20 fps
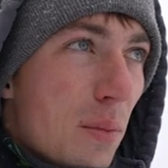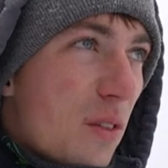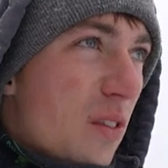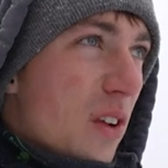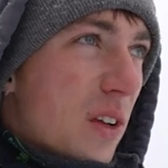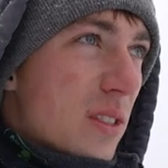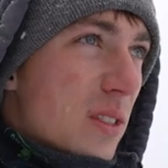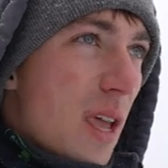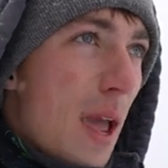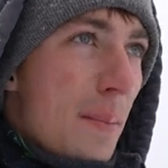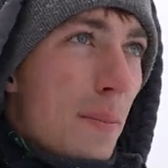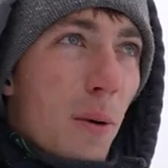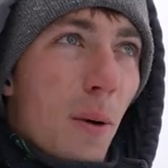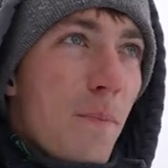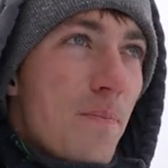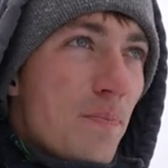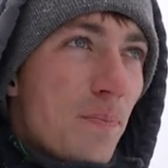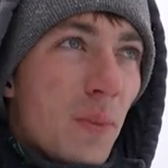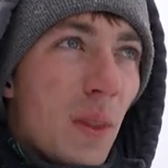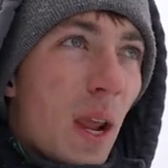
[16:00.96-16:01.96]
Perfect
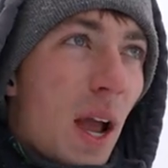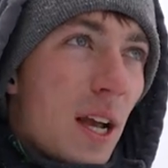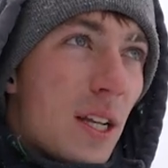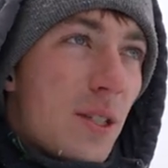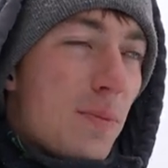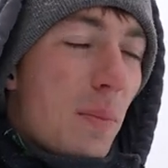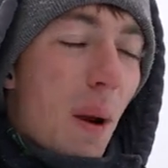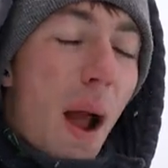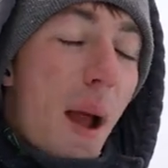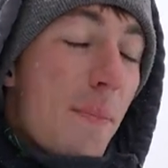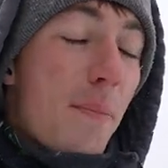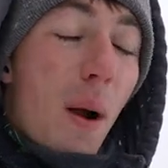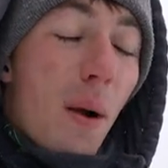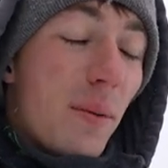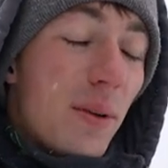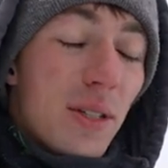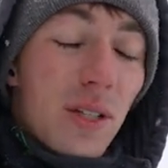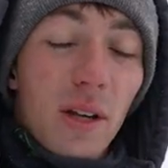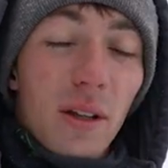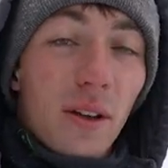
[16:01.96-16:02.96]
example. I, I
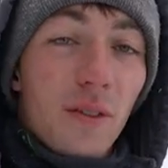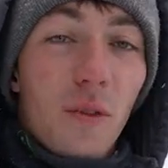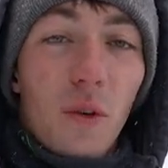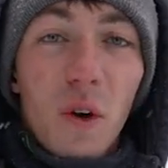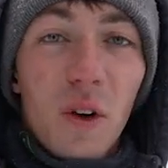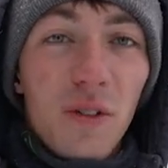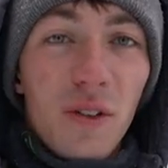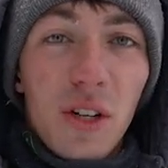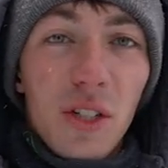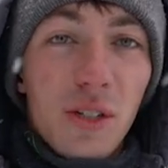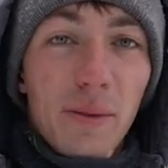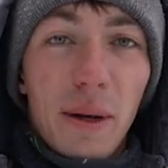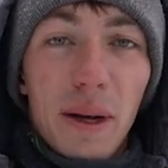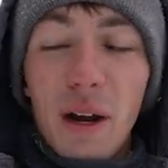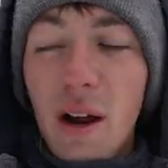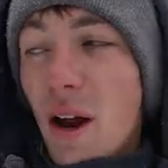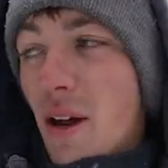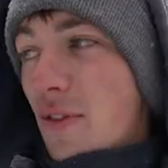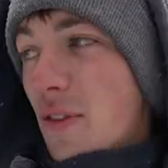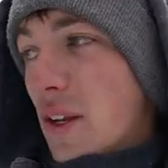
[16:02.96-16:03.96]
probably saw like 40 fish on my
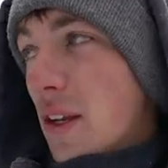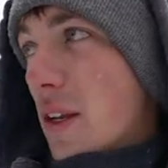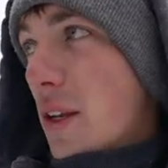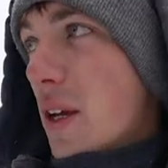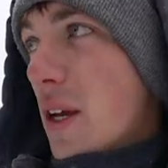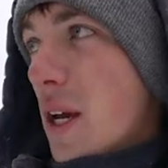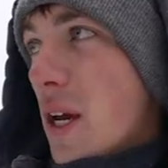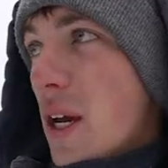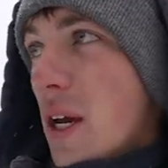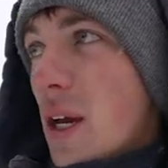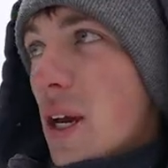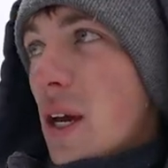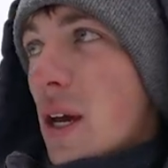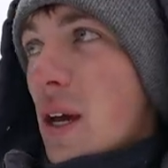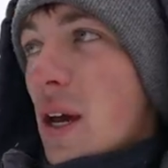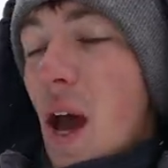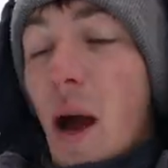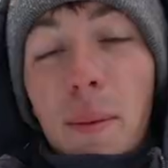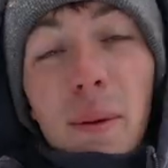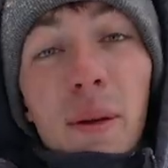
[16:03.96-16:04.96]
graph. And
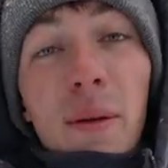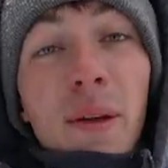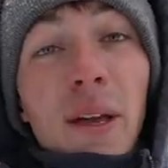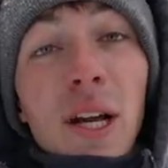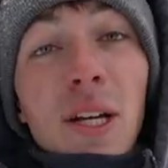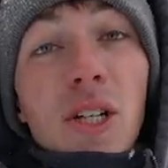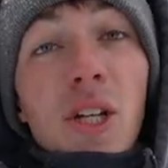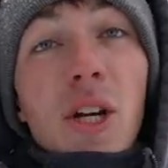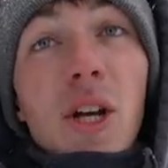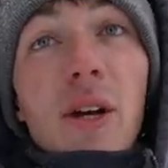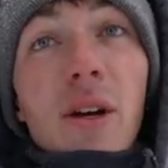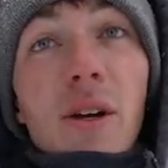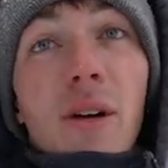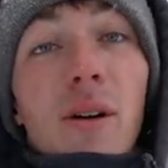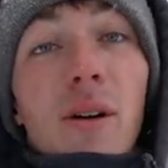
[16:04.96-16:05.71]
how many did you catch?